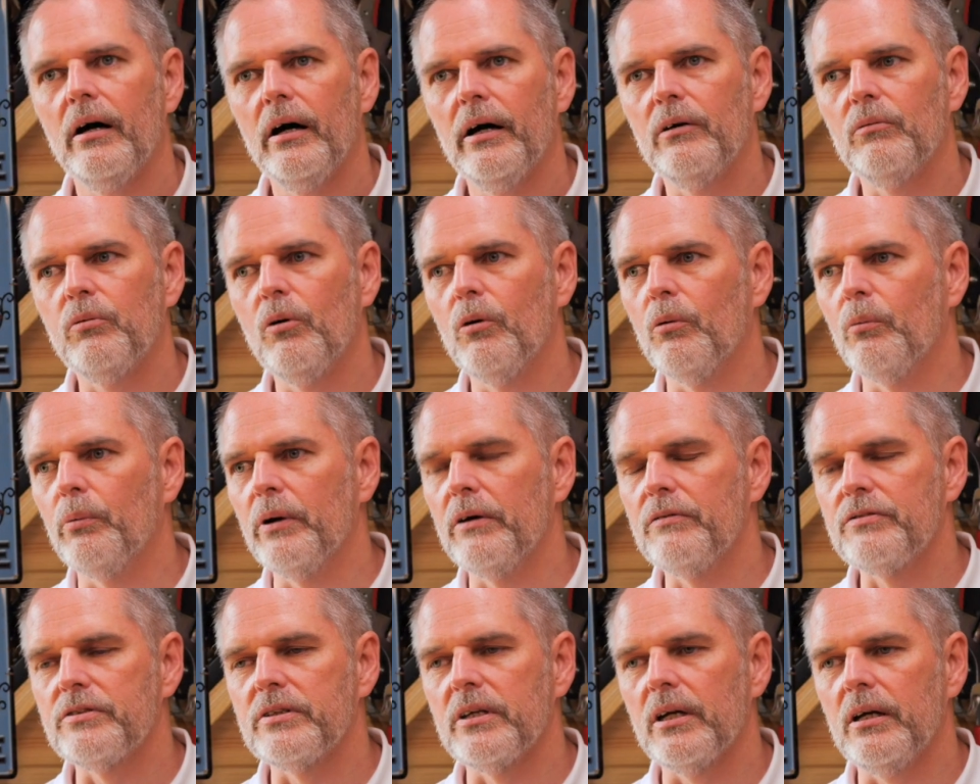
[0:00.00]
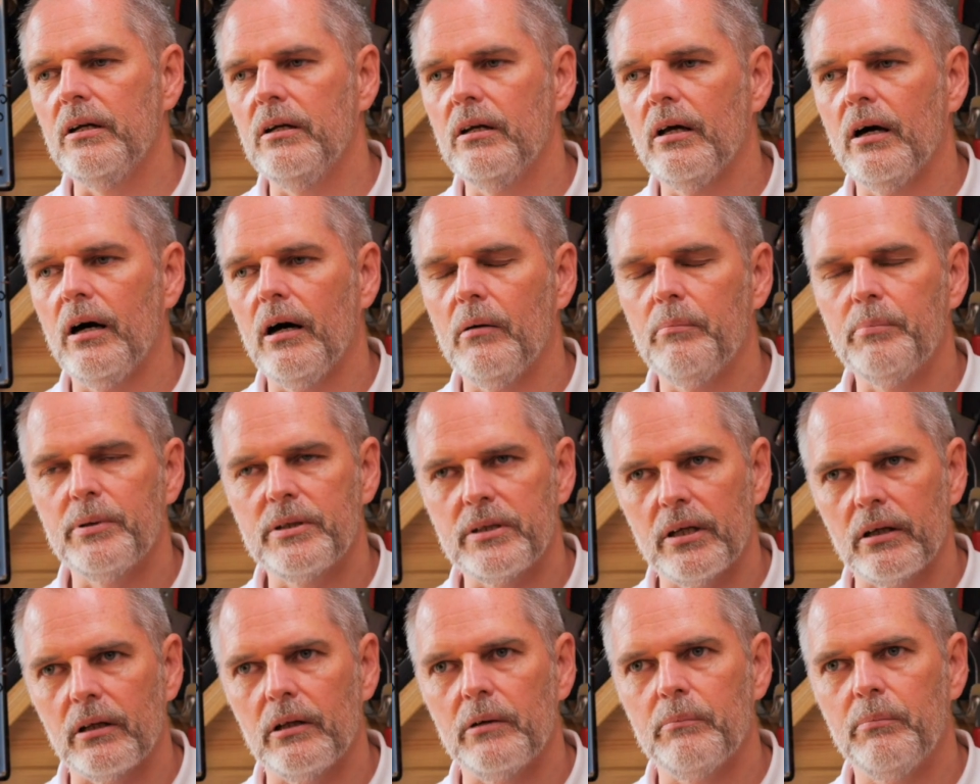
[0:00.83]
And what we've seen,
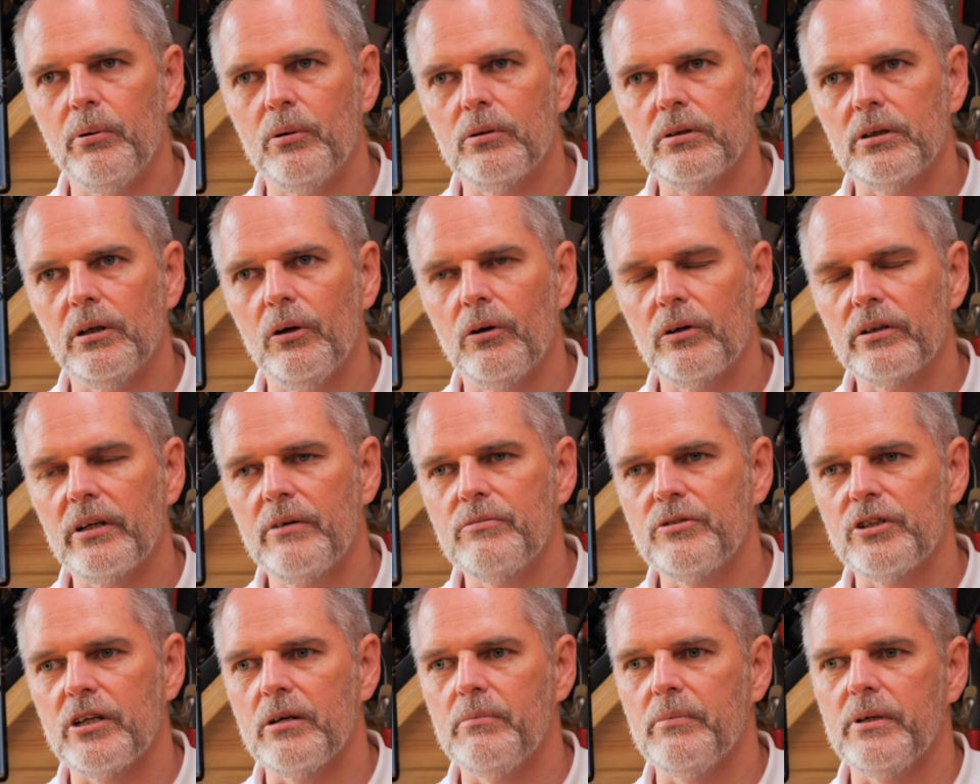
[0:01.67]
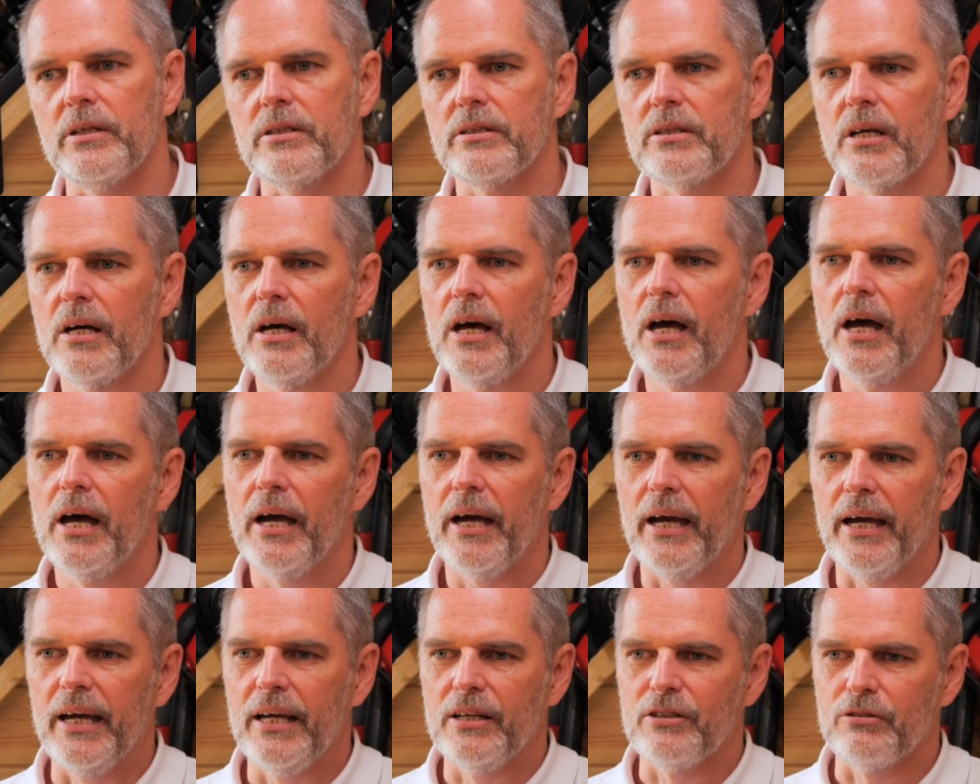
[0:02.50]
particularly post-lockdown, Jim, is
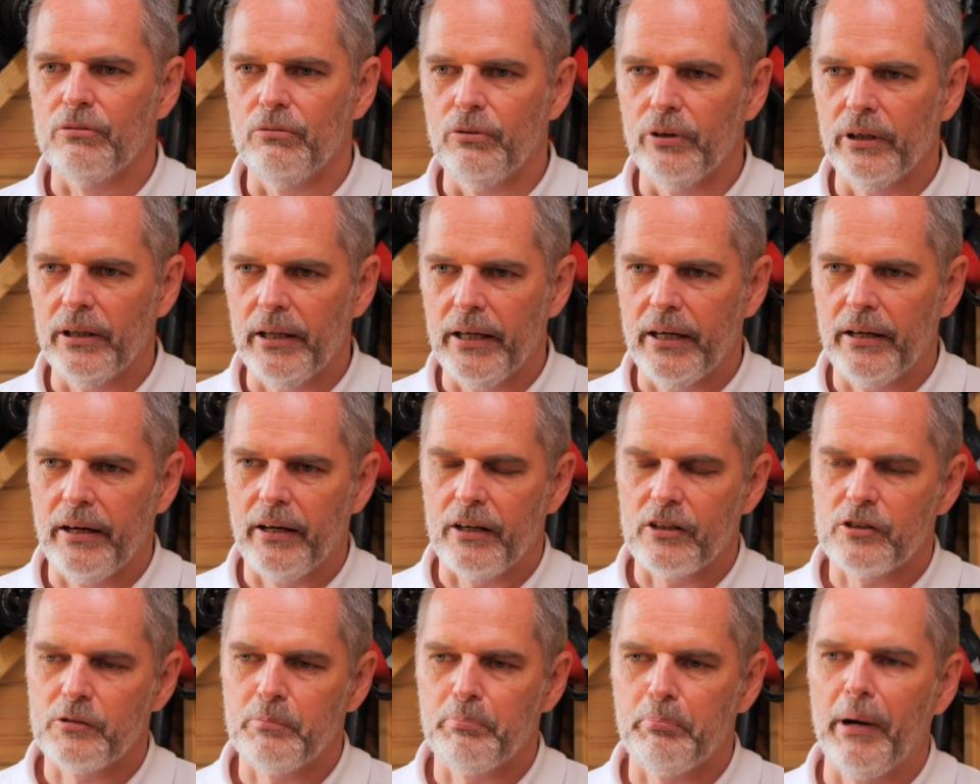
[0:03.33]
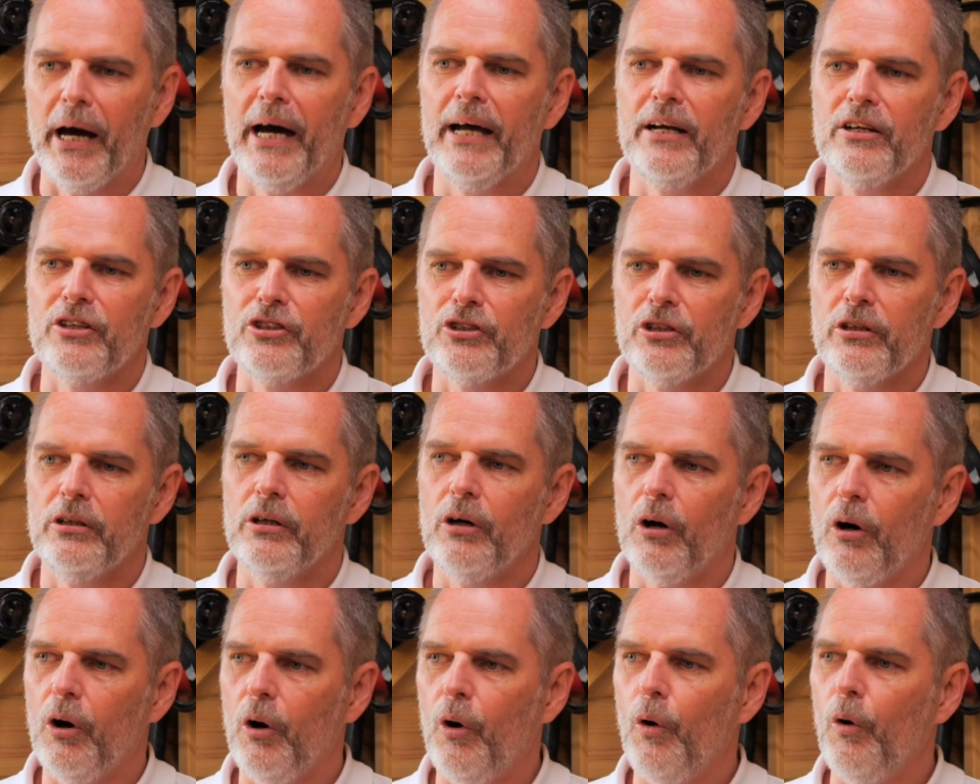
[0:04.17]
really an expansion
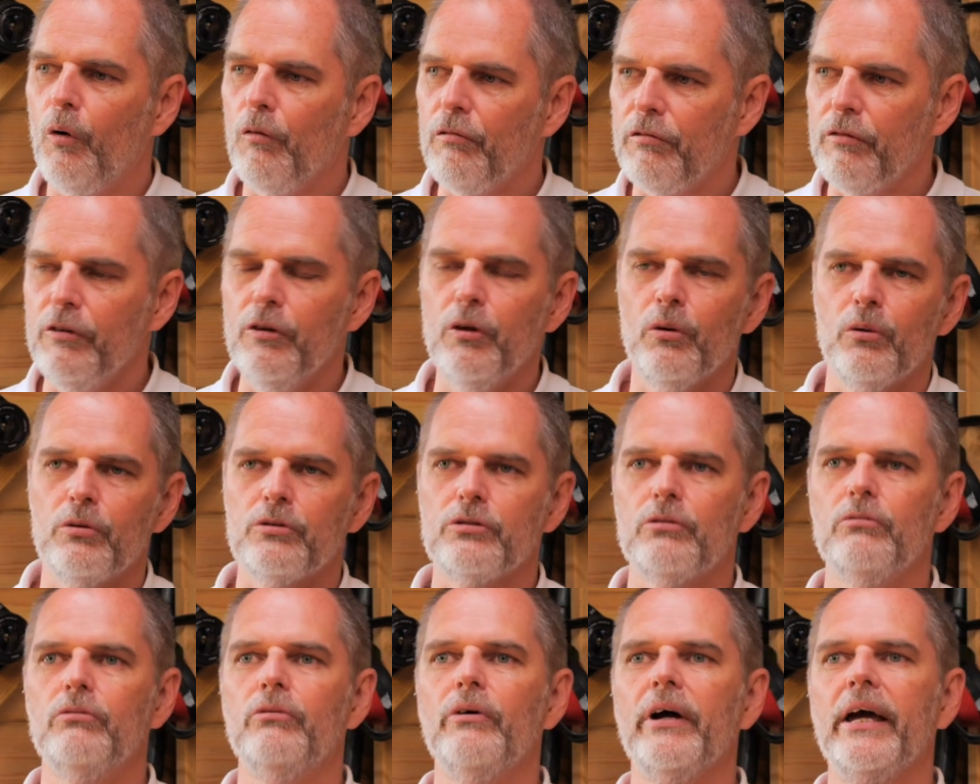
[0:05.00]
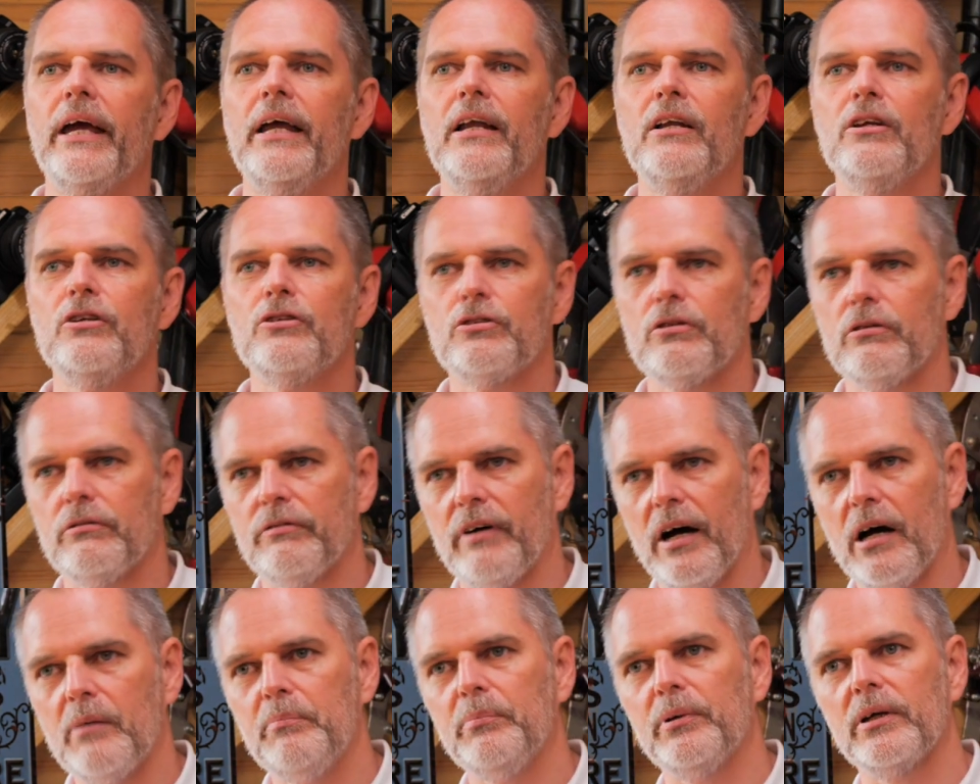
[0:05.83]
of those range of
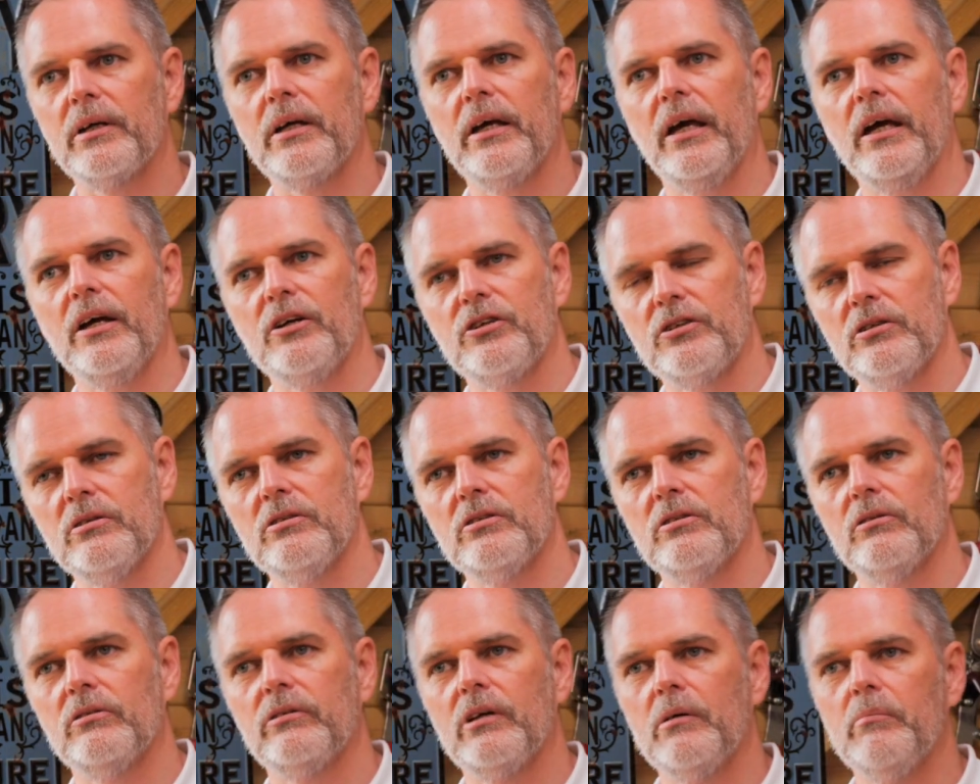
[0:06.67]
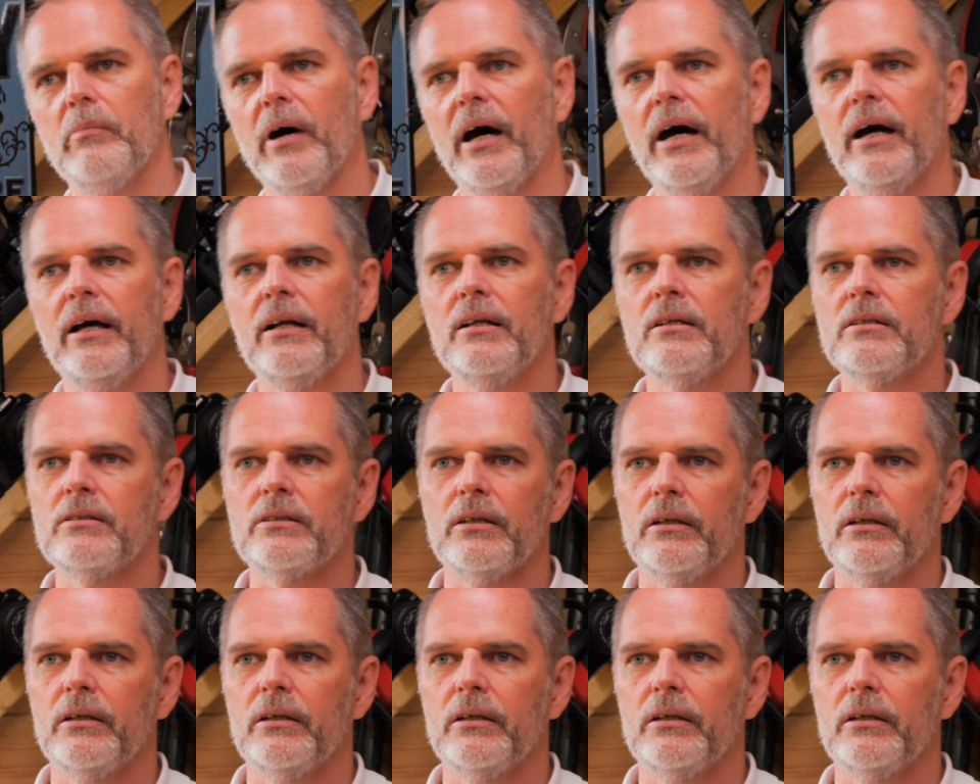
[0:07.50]
applications or demands.